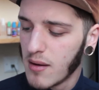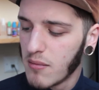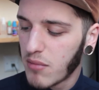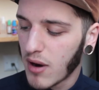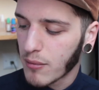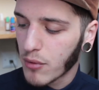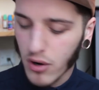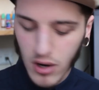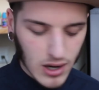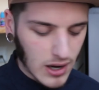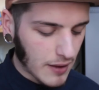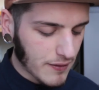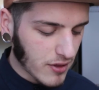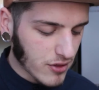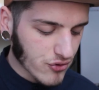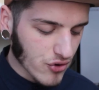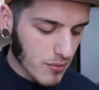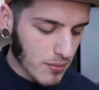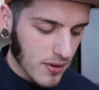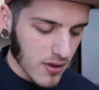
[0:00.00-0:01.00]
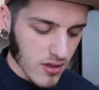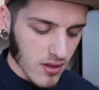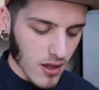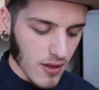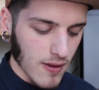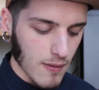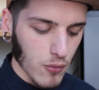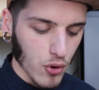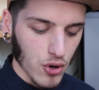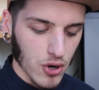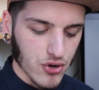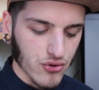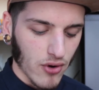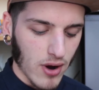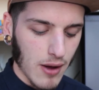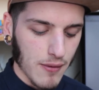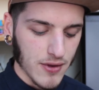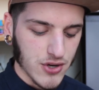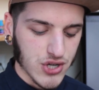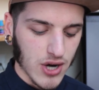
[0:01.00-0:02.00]
But I'm going to clean out these drippers, and then we're going to
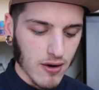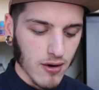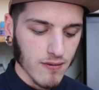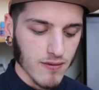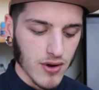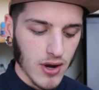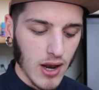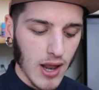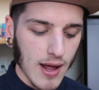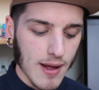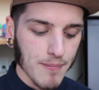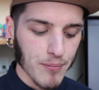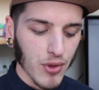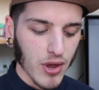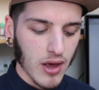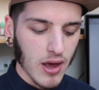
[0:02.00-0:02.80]
try out the cherry vanilla.